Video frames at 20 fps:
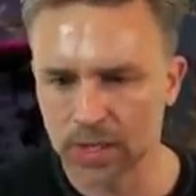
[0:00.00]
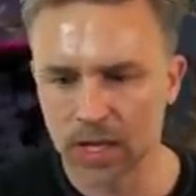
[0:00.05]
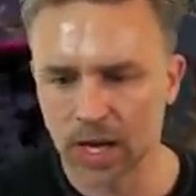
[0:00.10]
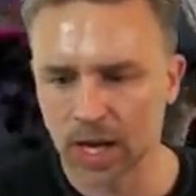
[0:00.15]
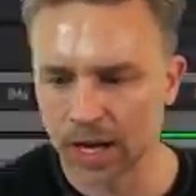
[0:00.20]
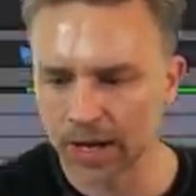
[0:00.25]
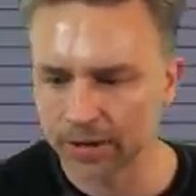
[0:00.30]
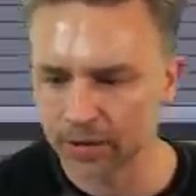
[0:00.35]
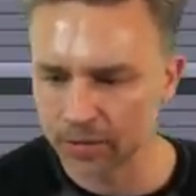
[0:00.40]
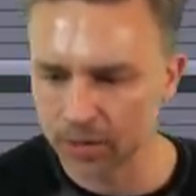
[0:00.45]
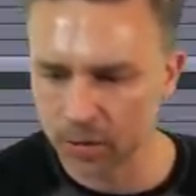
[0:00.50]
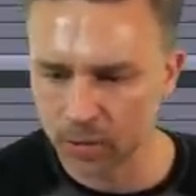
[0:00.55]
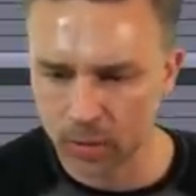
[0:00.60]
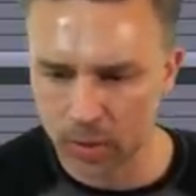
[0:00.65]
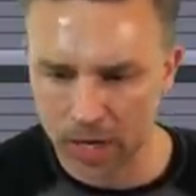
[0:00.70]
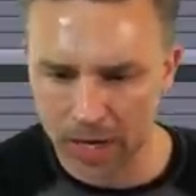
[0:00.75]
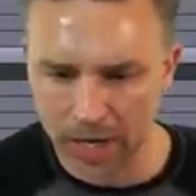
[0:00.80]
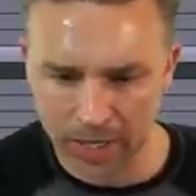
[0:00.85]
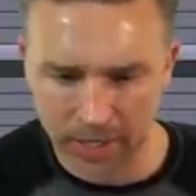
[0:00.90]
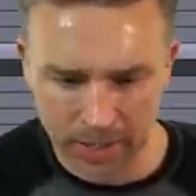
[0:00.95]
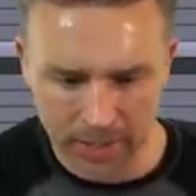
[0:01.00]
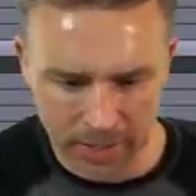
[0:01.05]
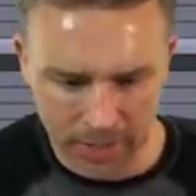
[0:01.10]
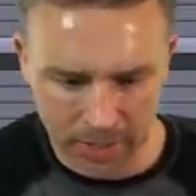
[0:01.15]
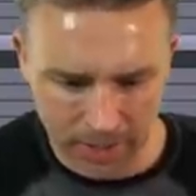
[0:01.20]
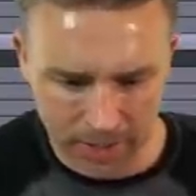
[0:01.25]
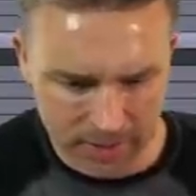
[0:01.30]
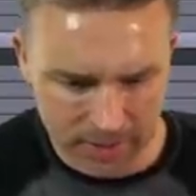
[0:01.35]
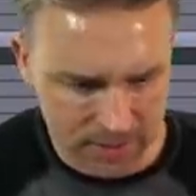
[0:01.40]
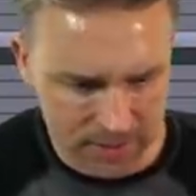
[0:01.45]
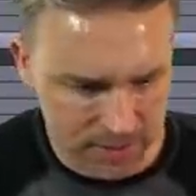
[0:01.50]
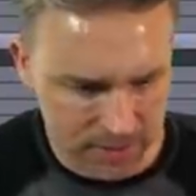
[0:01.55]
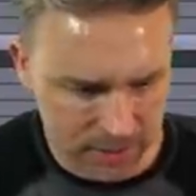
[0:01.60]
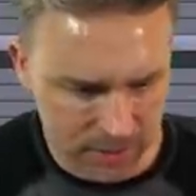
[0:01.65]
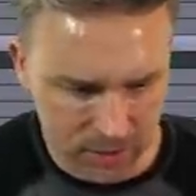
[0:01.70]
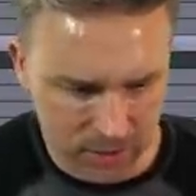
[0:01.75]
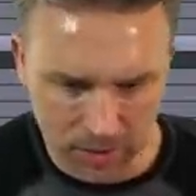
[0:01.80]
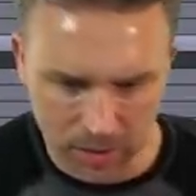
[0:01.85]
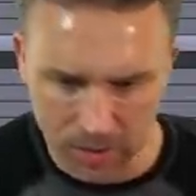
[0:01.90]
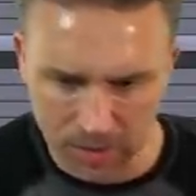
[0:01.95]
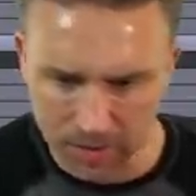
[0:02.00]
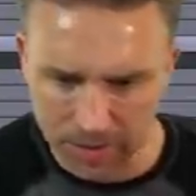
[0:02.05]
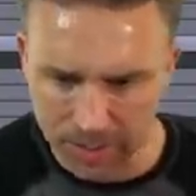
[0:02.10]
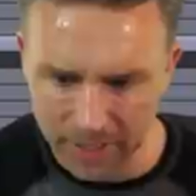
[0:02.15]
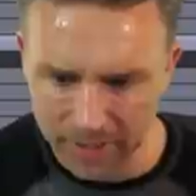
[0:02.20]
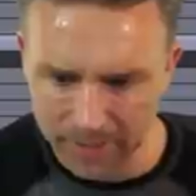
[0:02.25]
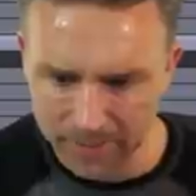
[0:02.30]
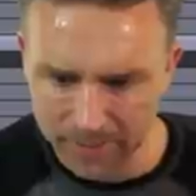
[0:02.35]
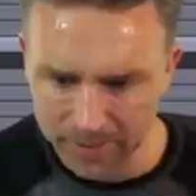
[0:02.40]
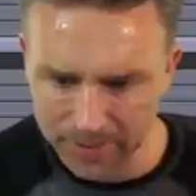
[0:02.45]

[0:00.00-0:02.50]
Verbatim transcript: I don't know why it has such a long name,